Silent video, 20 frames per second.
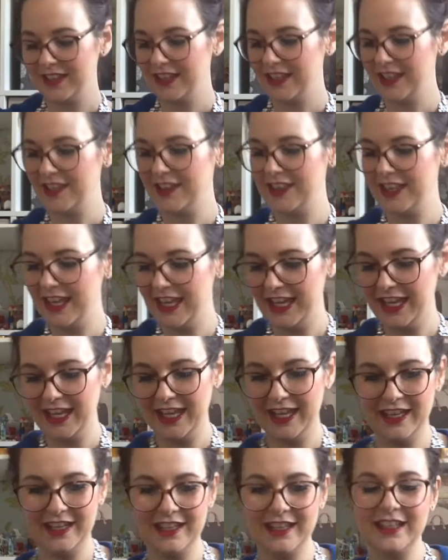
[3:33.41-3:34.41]
And
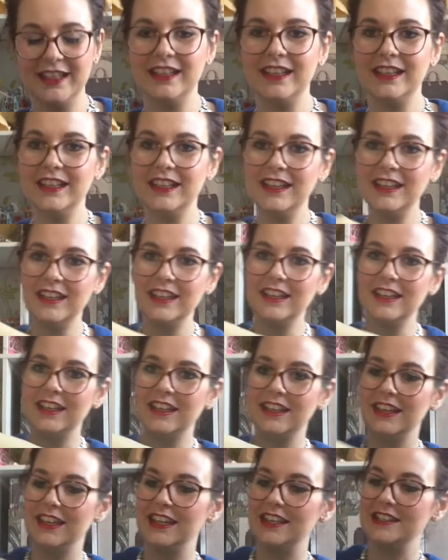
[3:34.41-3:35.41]
then
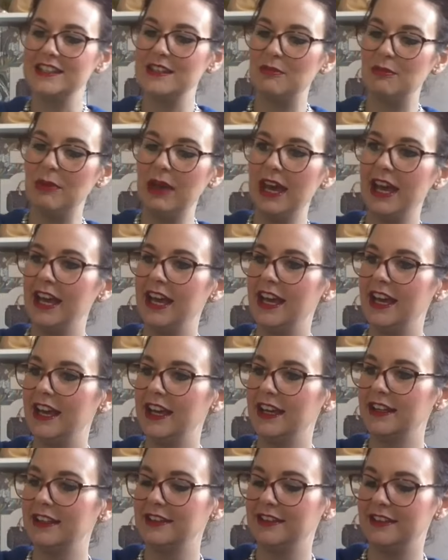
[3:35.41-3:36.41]
here's the
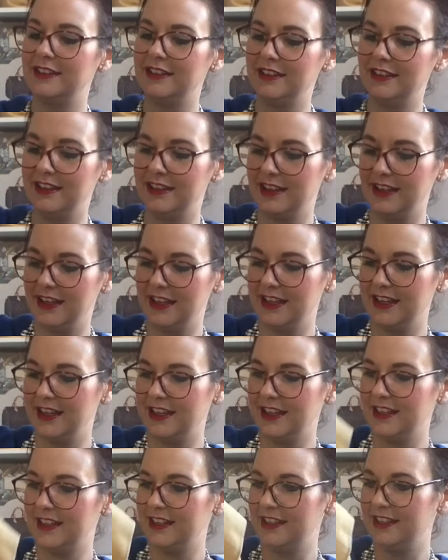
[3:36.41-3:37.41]
bag.
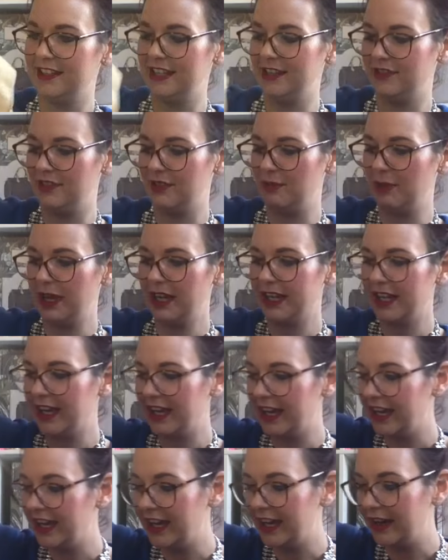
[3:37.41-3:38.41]
Lift the bag
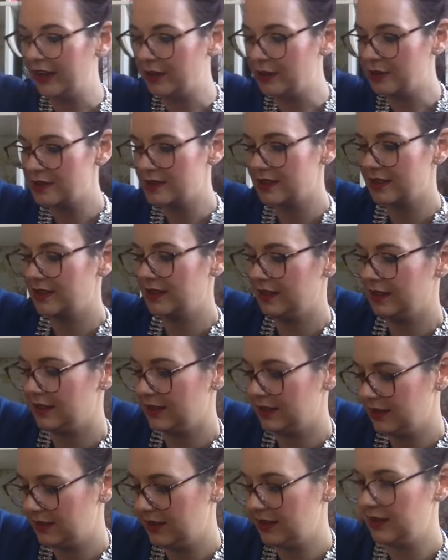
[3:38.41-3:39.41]

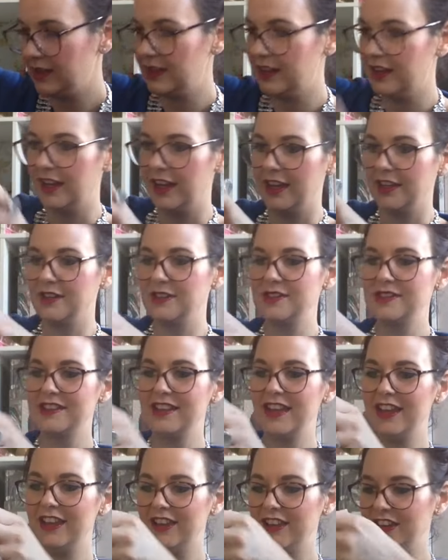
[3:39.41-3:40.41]
out like
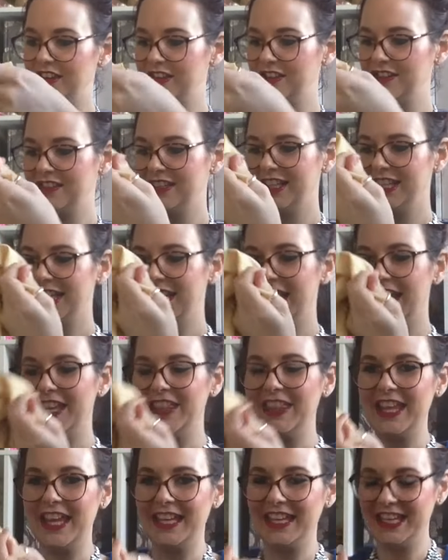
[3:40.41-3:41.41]
so.
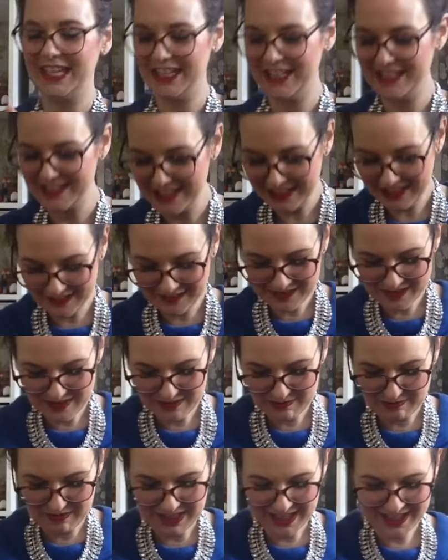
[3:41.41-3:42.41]
And then here's the little
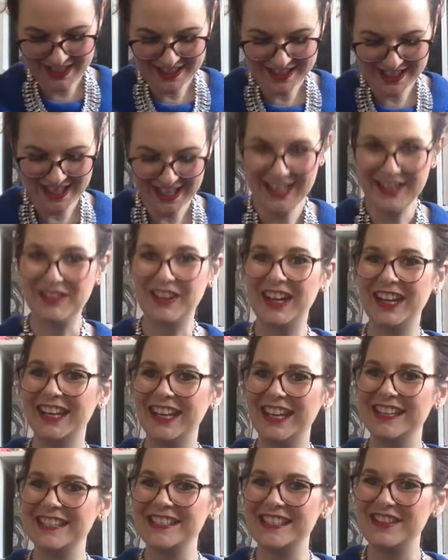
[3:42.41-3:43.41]
Speedy. You might have
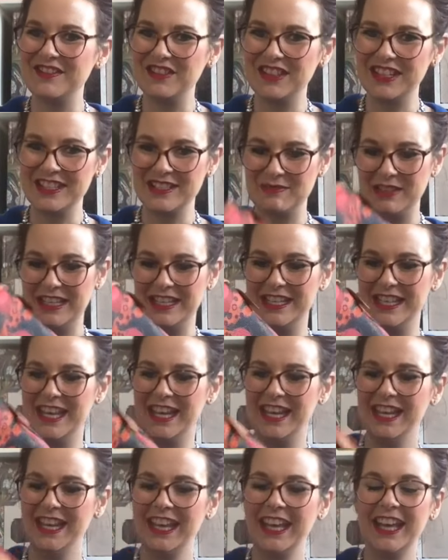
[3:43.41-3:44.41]
guessed it for a
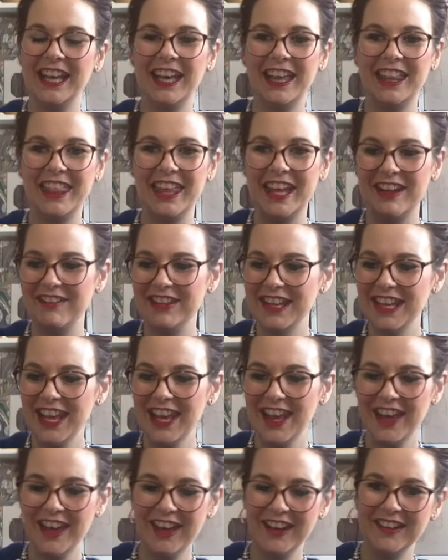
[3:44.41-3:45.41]
Speedy. There we
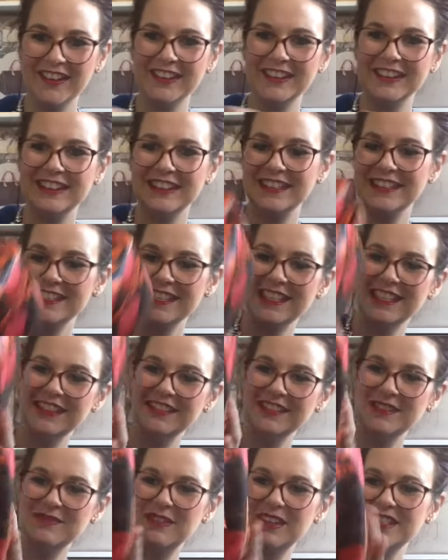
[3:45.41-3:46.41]
go. There's a
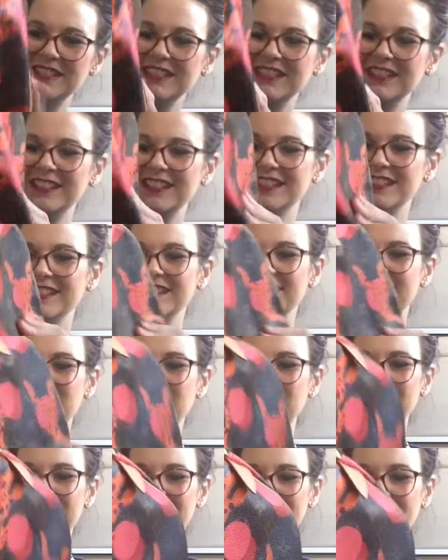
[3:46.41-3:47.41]
little special edition
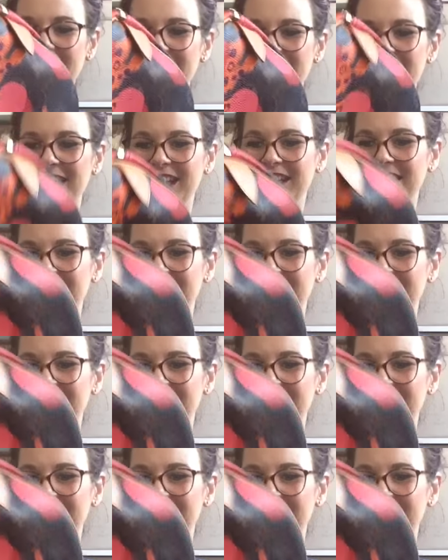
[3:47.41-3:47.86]
Speedy.